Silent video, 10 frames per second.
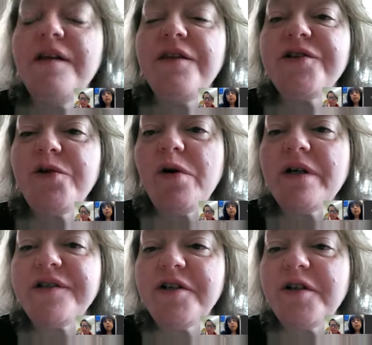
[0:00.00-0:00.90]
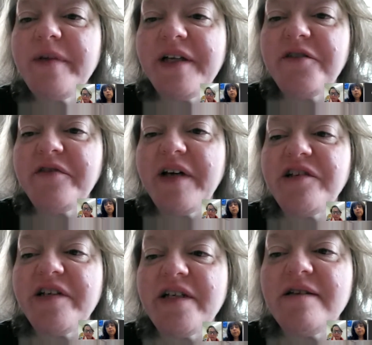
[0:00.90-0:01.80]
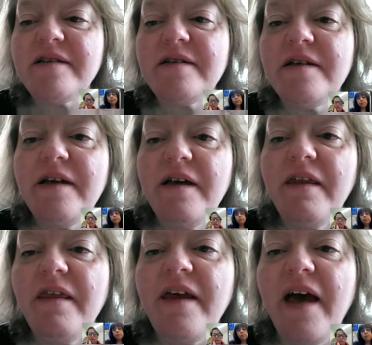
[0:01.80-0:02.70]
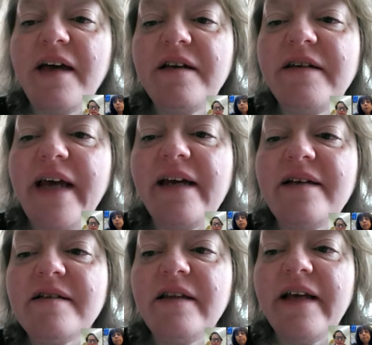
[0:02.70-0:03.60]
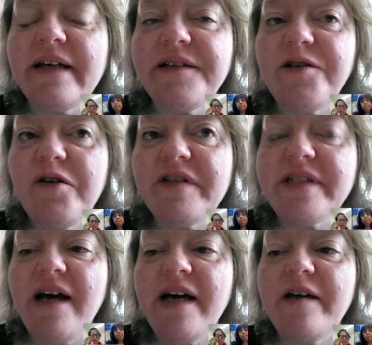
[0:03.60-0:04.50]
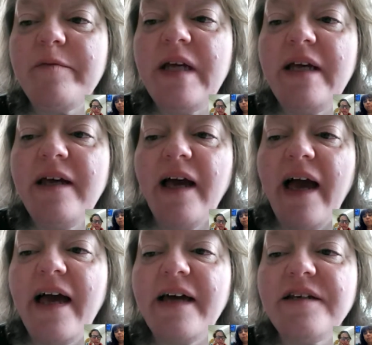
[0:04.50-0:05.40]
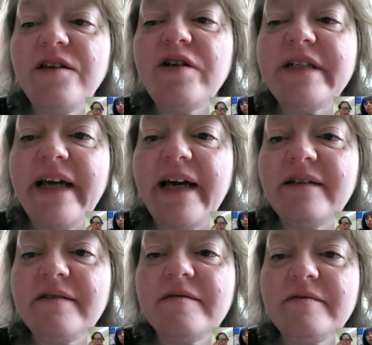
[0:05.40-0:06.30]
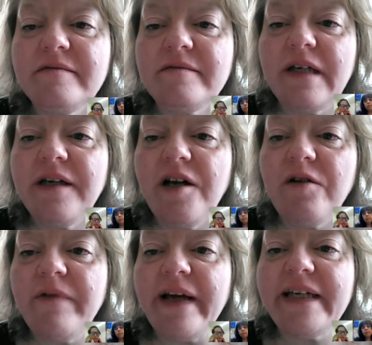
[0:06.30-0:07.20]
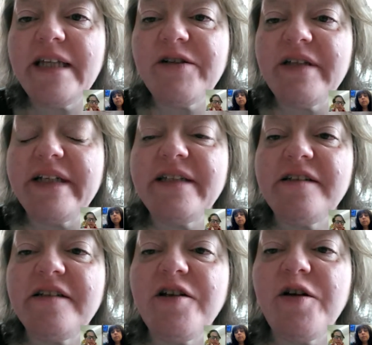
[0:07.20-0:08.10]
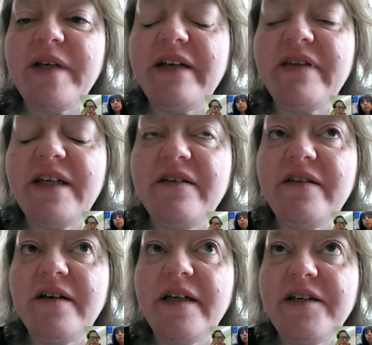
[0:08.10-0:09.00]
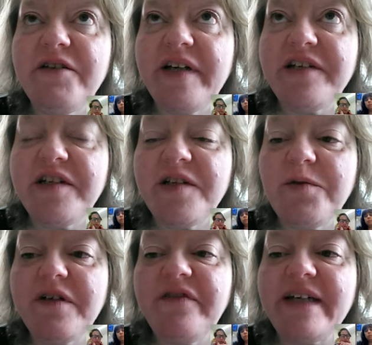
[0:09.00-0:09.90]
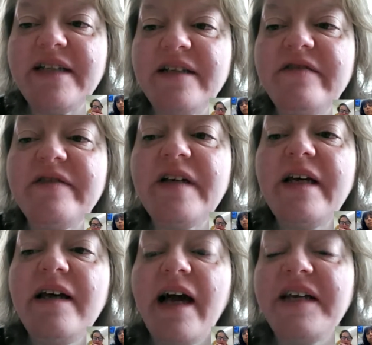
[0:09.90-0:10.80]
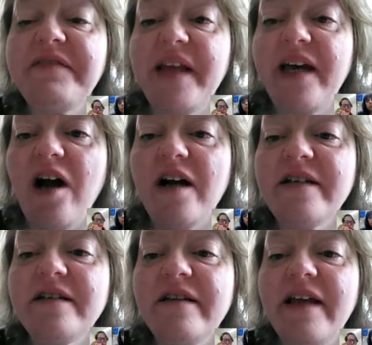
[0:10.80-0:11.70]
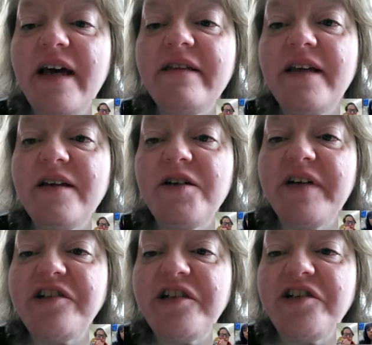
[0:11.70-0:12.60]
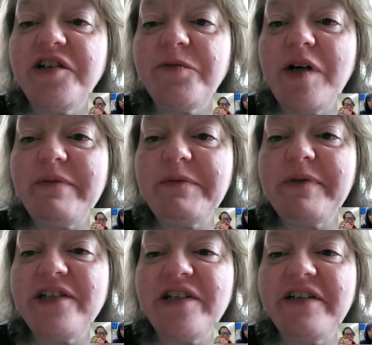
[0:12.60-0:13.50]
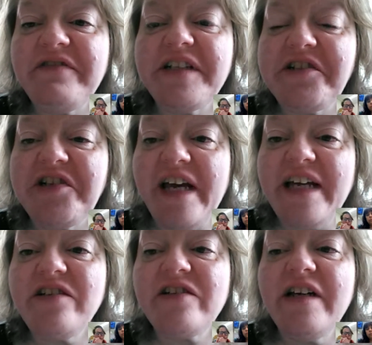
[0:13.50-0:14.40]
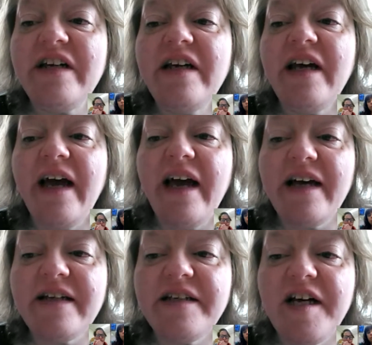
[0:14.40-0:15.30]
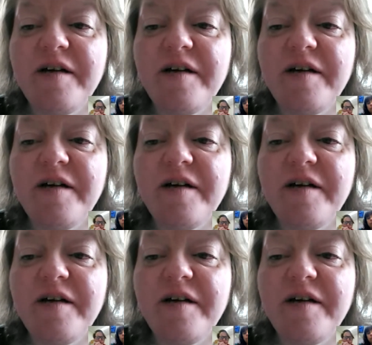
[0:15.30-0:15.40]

There's short-term interventions that data is collected over time and looked at, you know, regularly to determine if the interventions were effective. And if they aren't, that the intervention should probably shift and change, and